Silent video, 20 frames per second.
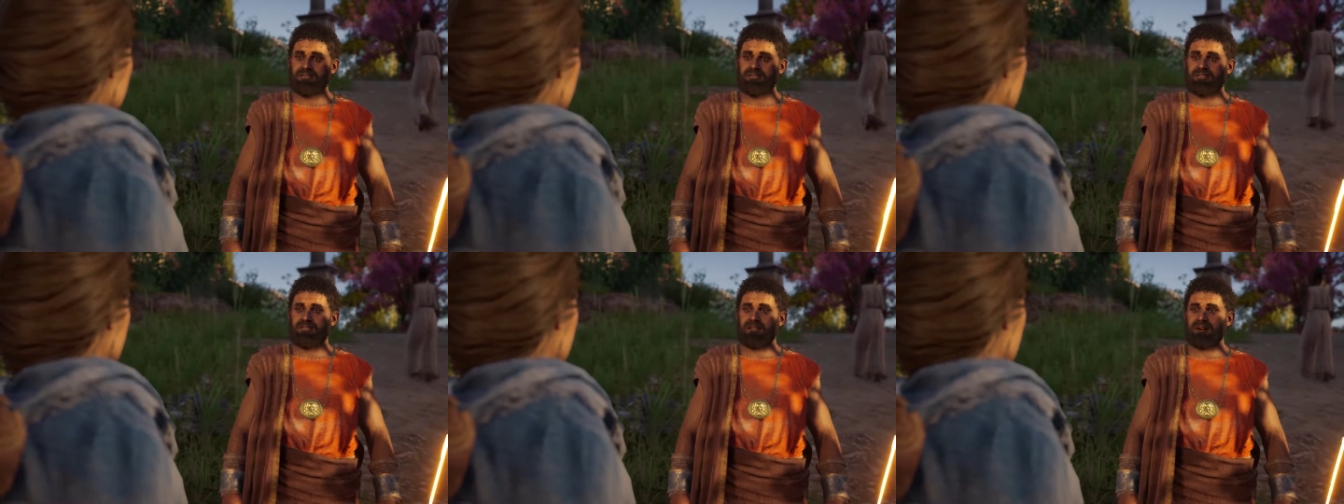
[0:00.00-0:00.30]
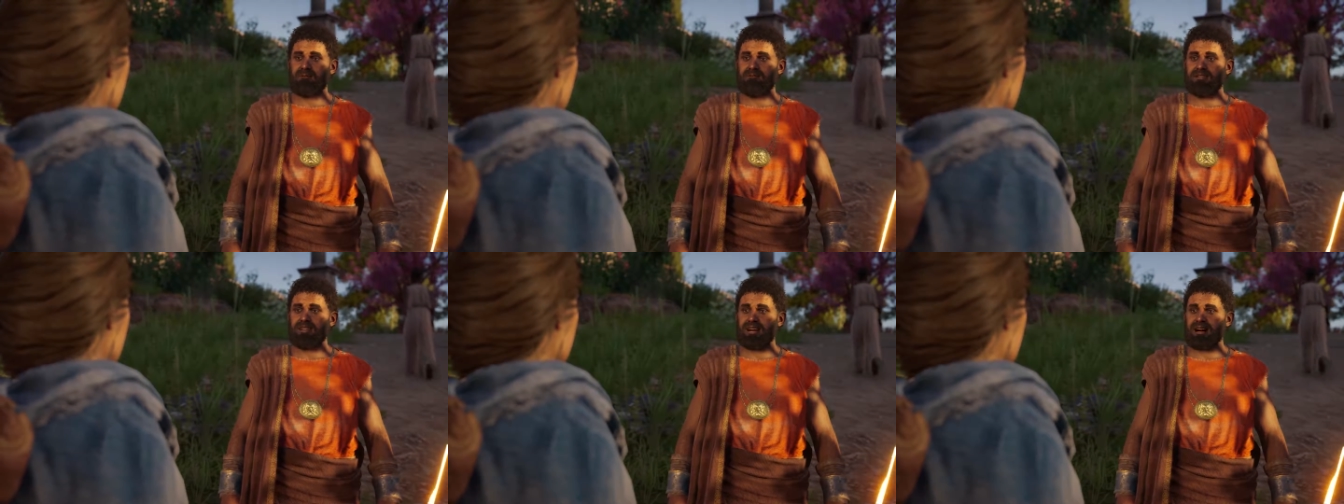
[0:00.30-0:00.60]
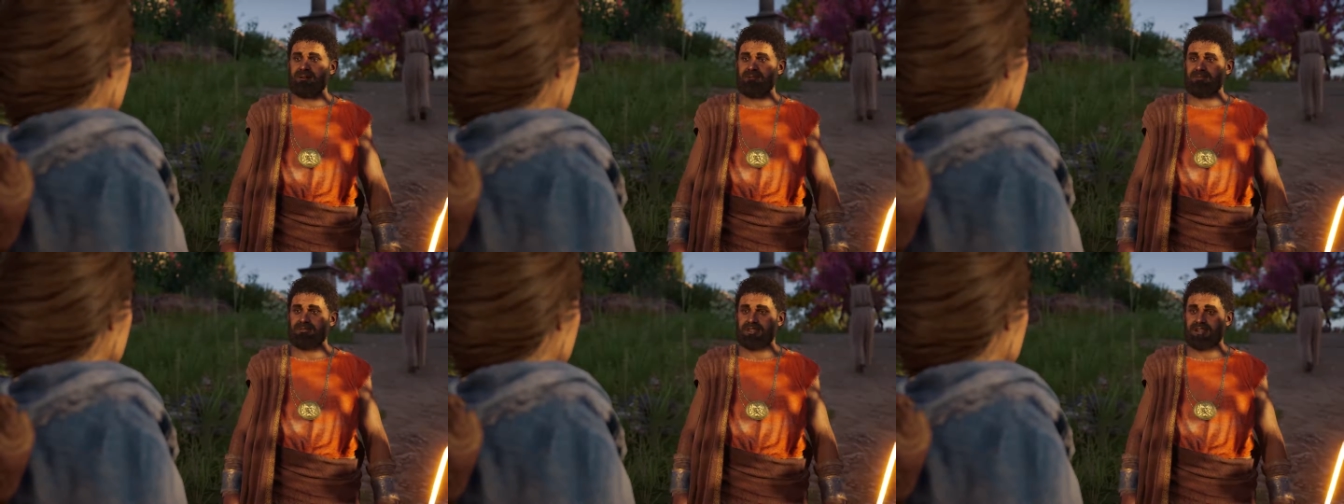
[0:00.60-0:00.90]

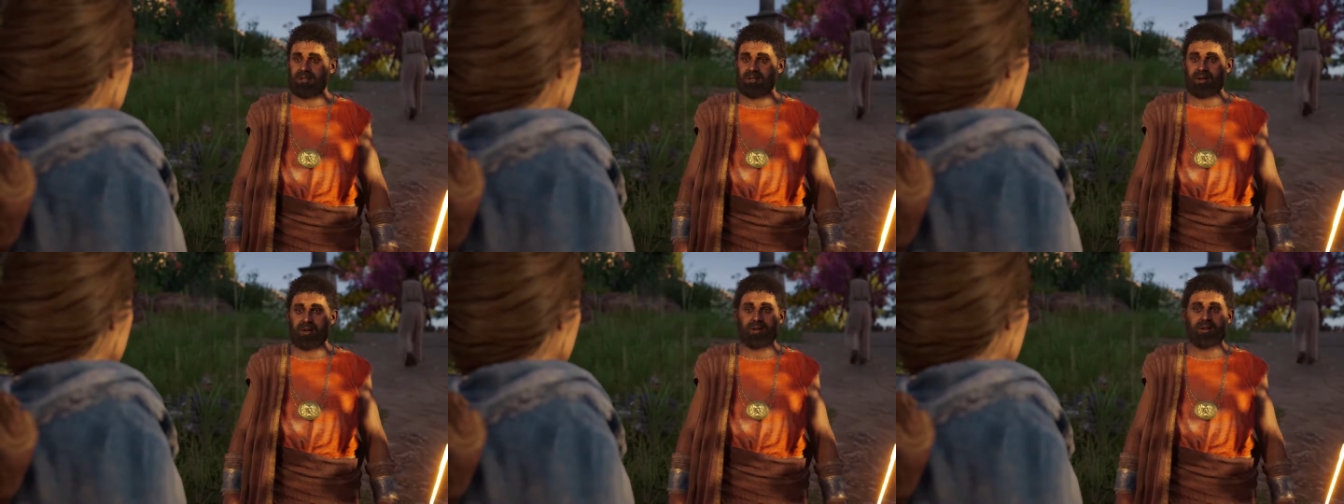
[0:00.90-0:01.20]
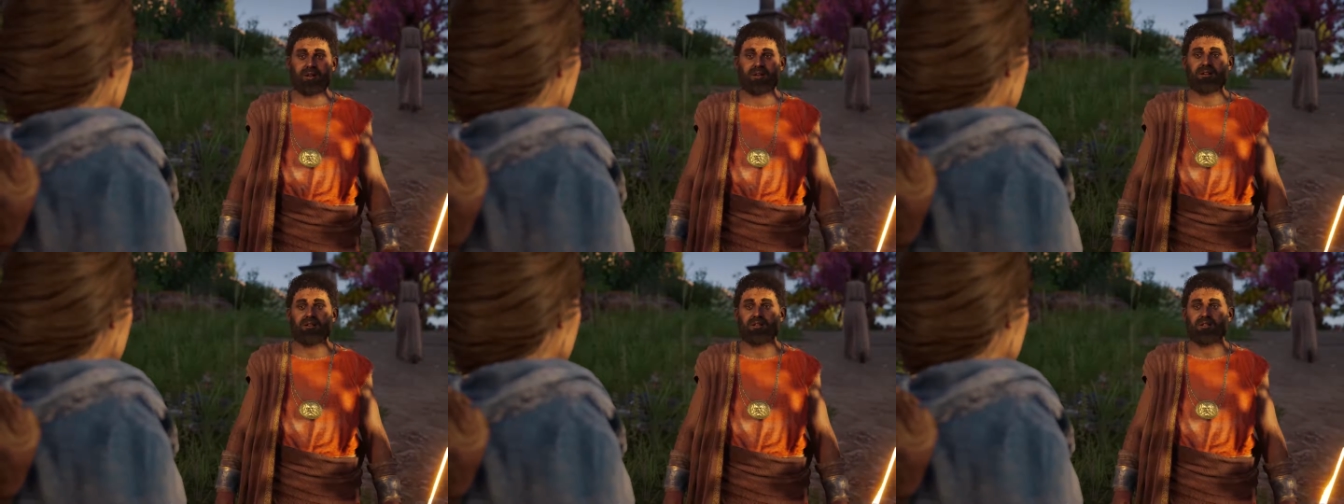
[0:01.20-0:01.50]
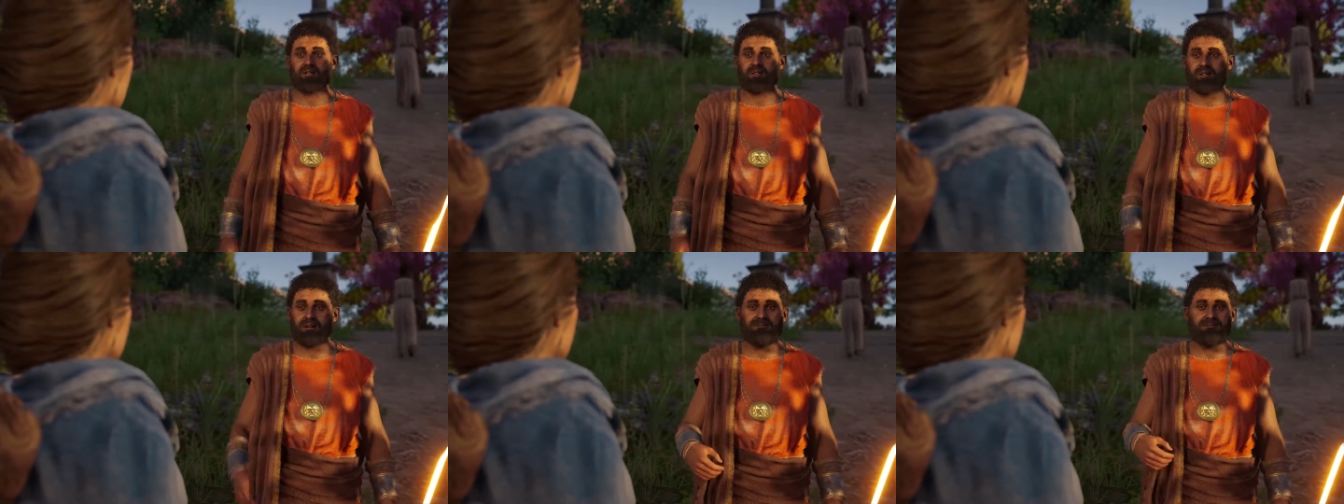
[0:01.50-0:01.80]
Sometimes they were
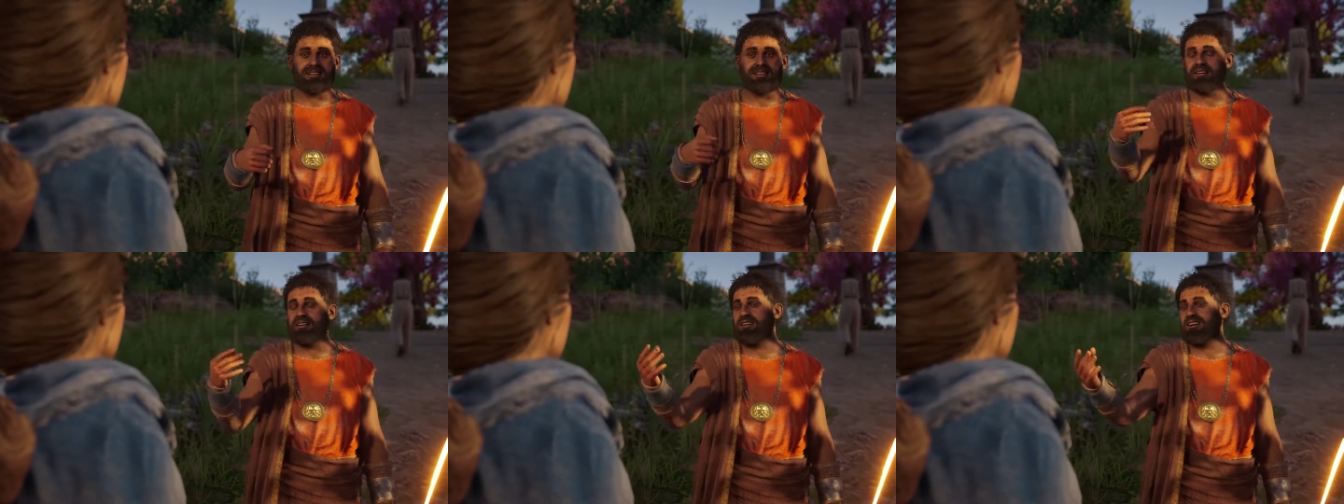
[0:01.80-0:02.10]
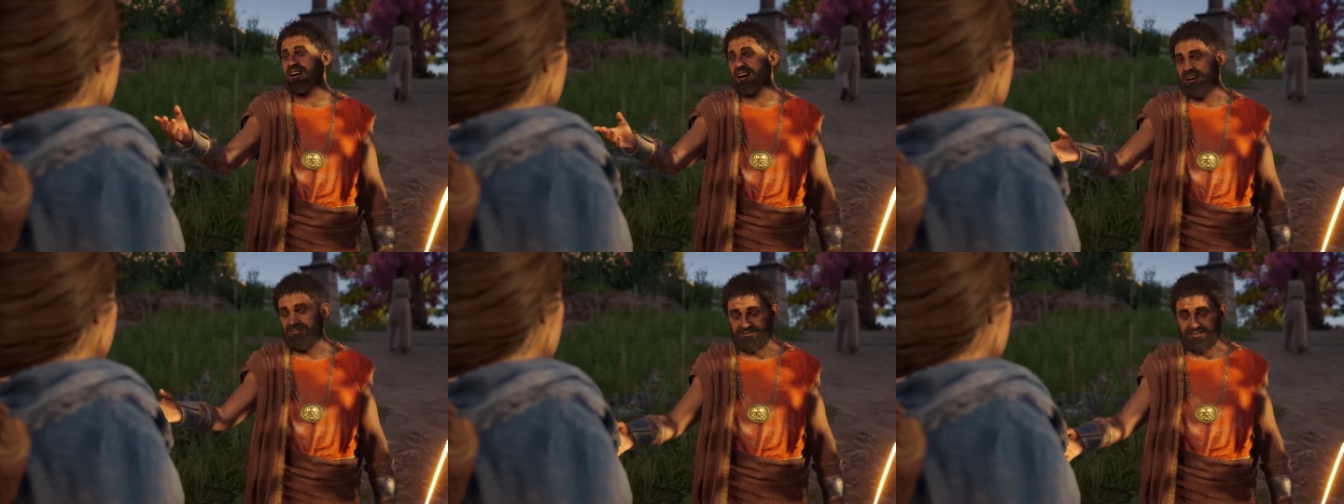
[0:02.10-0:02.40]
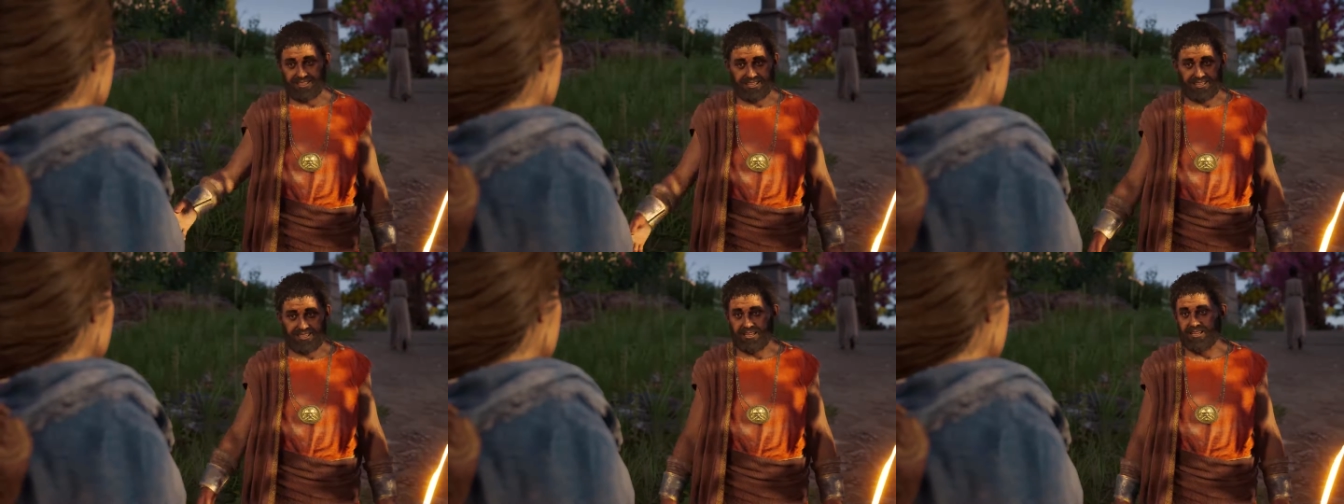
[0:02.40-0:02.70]
heartwarming and
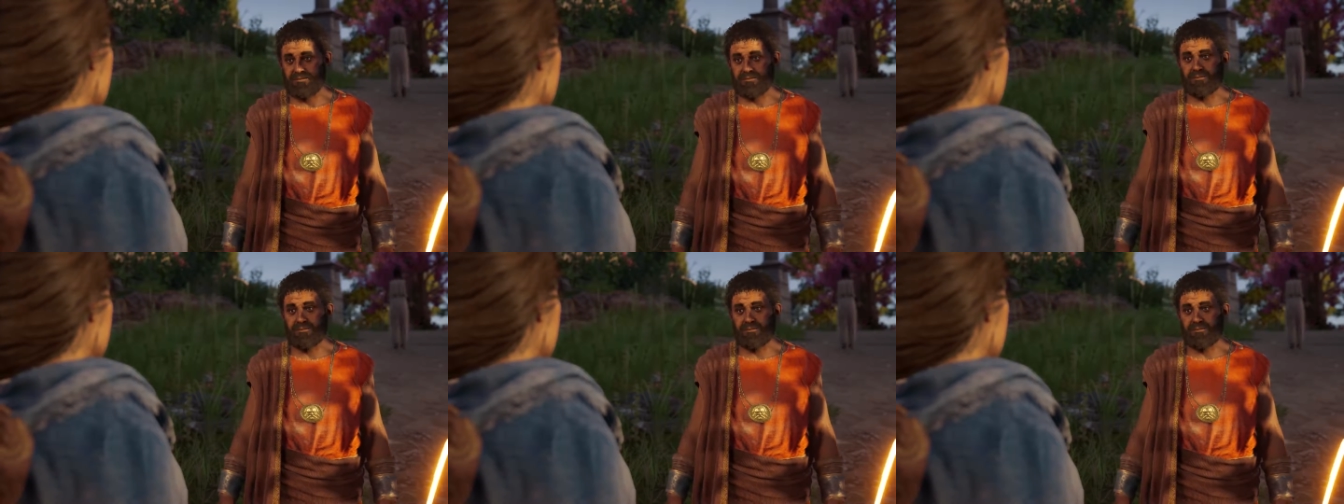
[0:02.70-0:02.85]
happy,